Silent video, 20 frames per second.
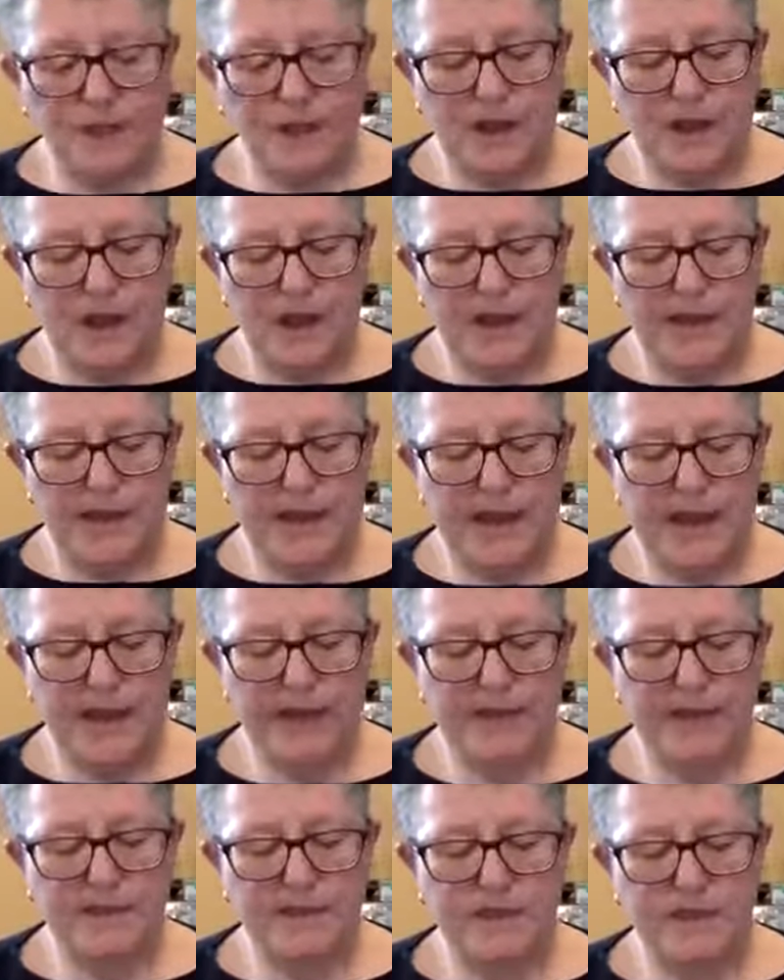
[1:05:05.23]
I
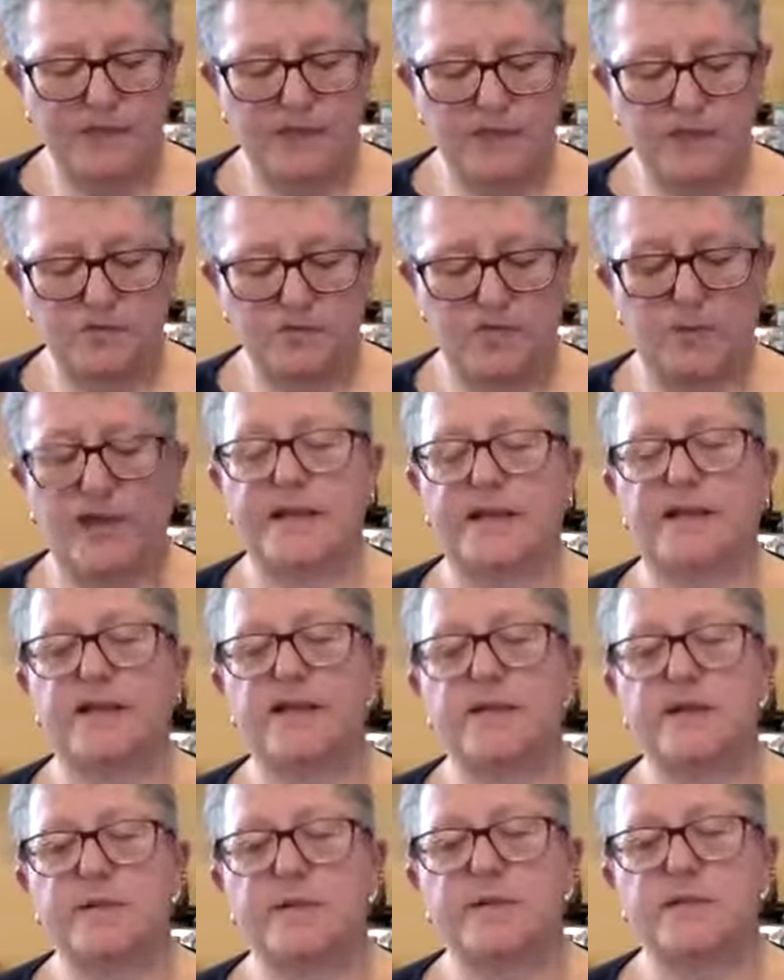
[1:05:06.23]
had just read that
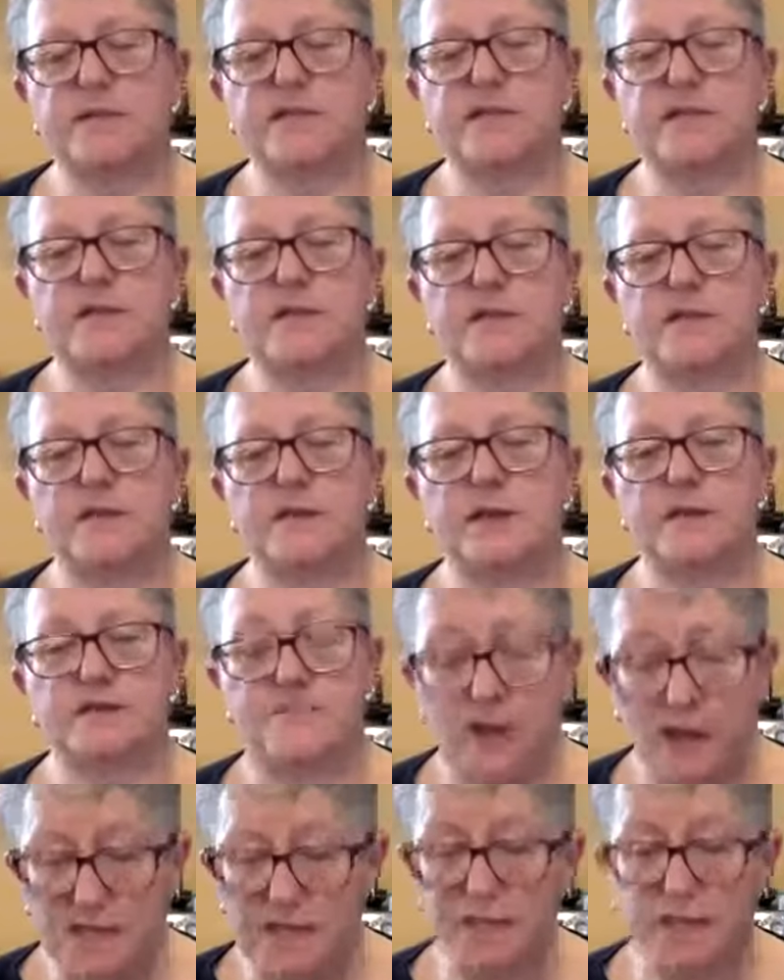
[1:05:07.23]
it was
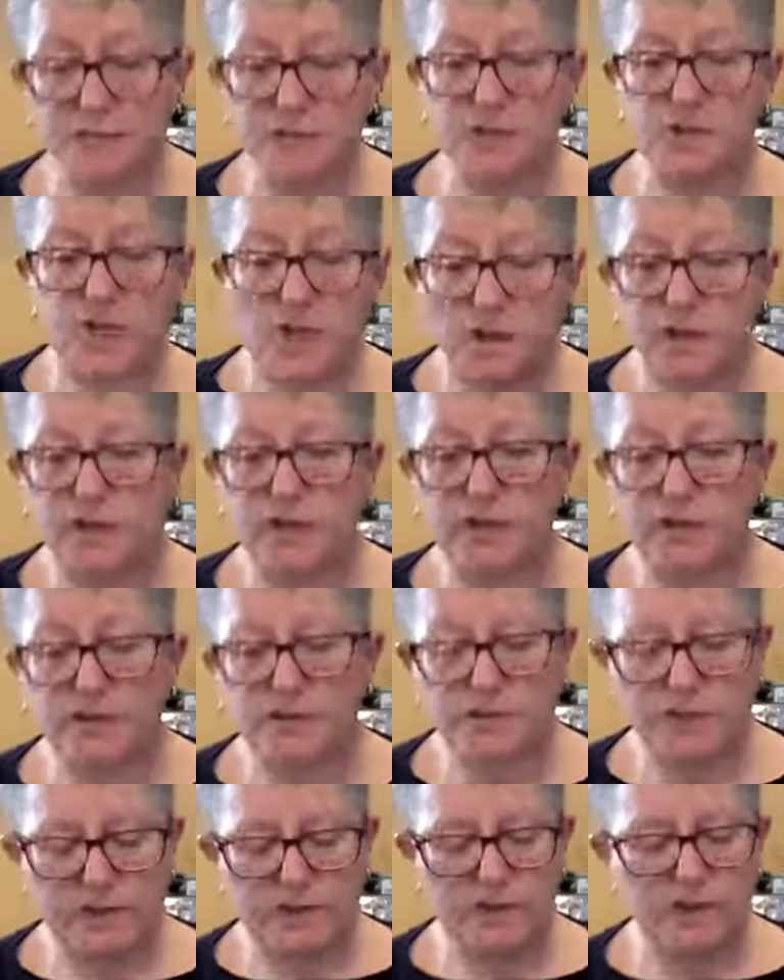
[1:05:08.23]
advisable to only use
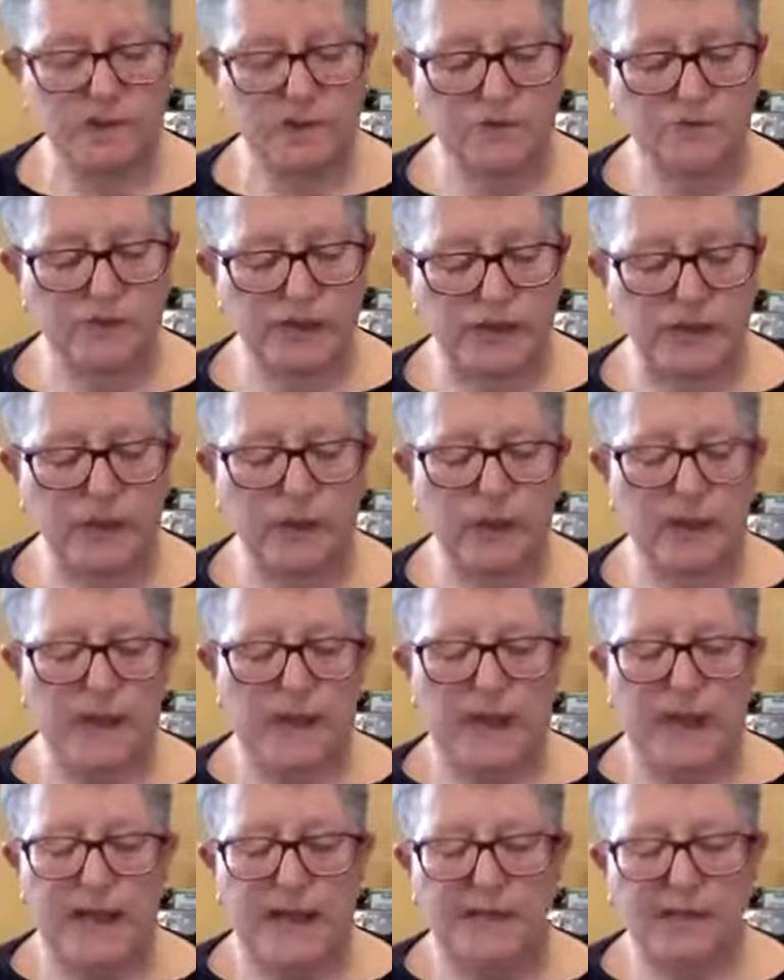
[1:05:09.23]
the one sort of flour,
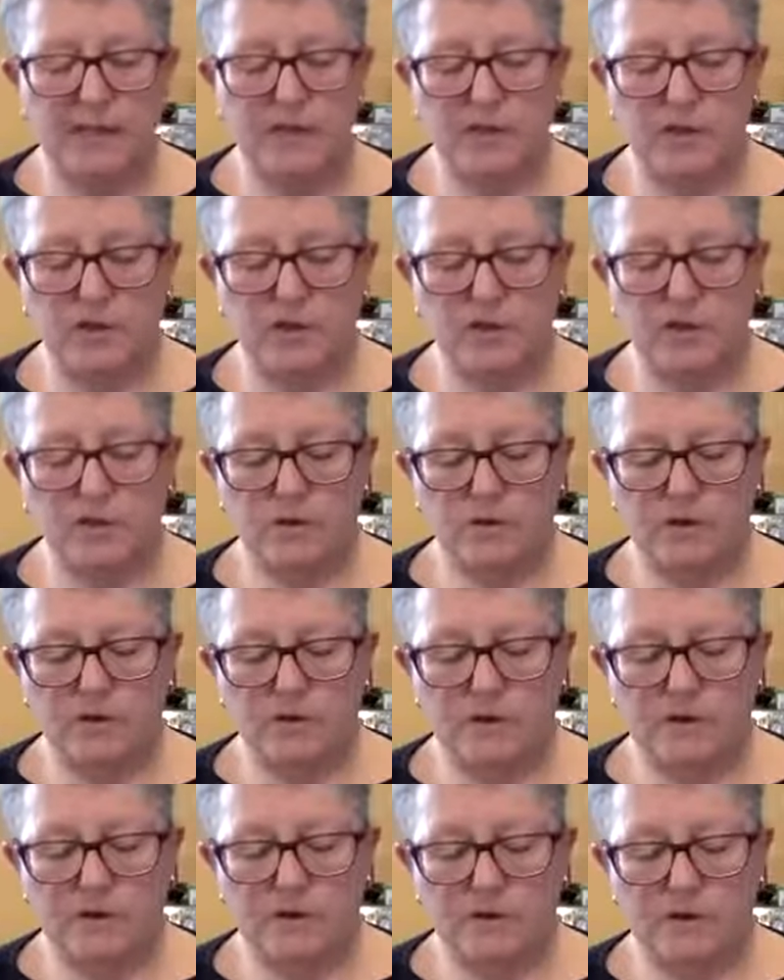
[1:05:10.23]
and so
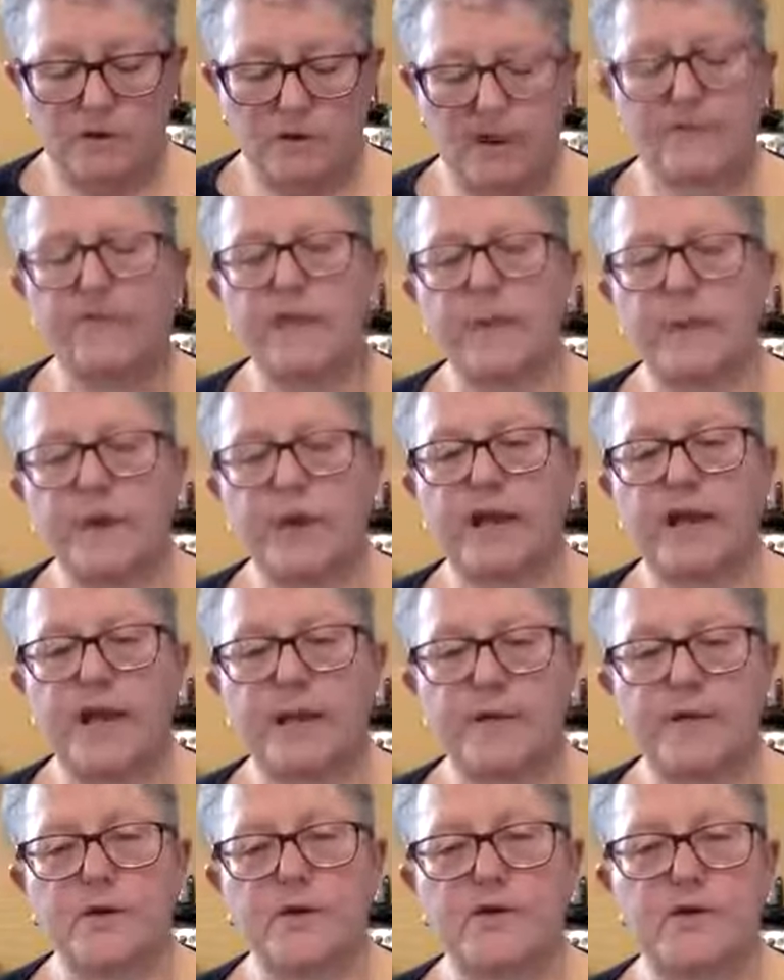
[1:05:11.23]
like everywhere I
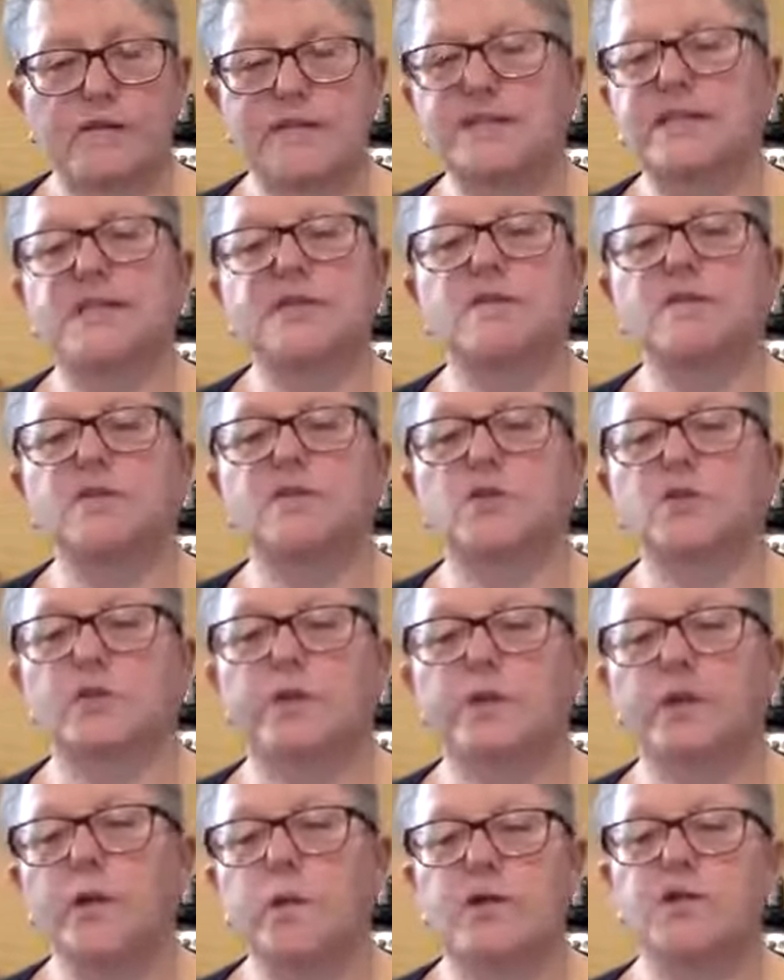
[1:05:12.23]
came across, I didn't sort of
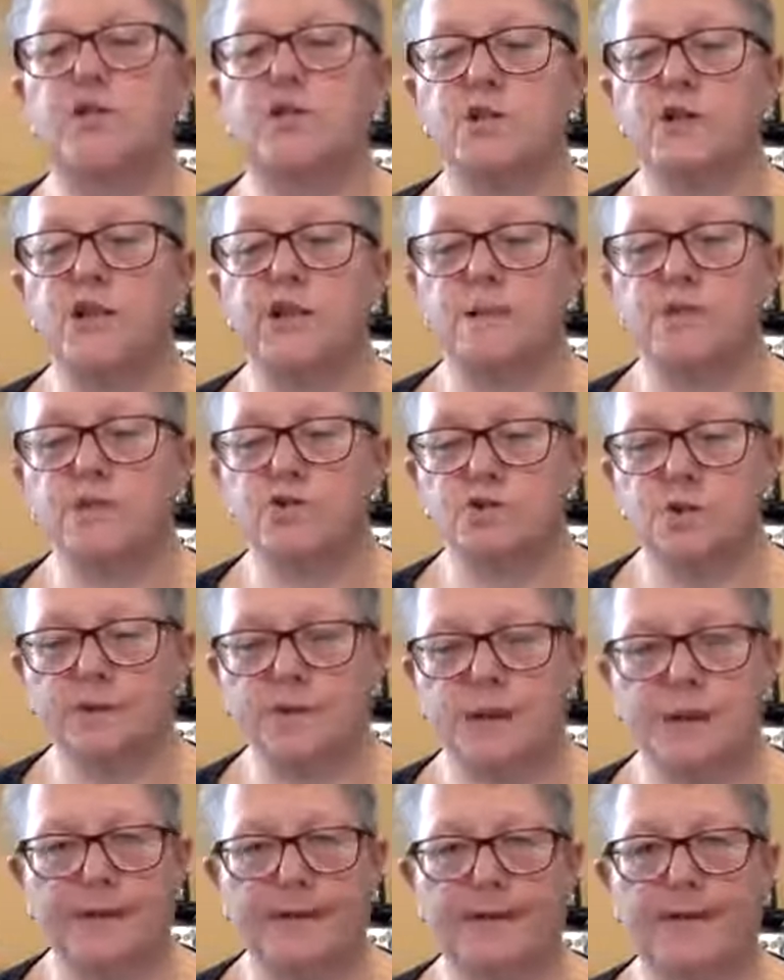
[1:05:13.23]
really question the chemistry
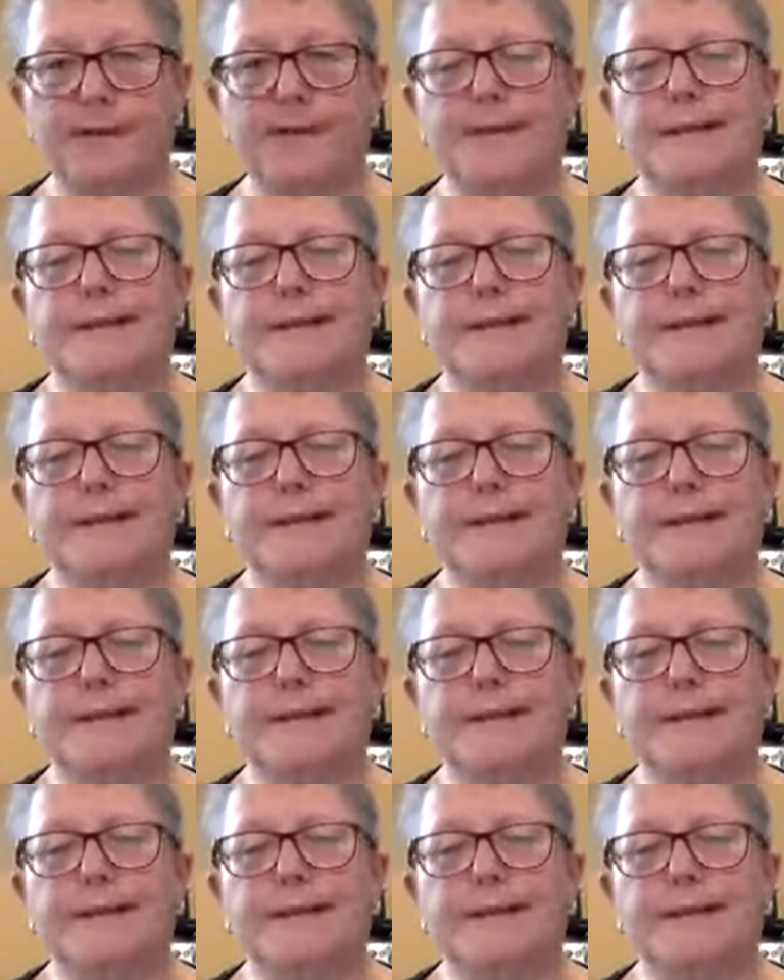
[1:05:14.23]
behind it.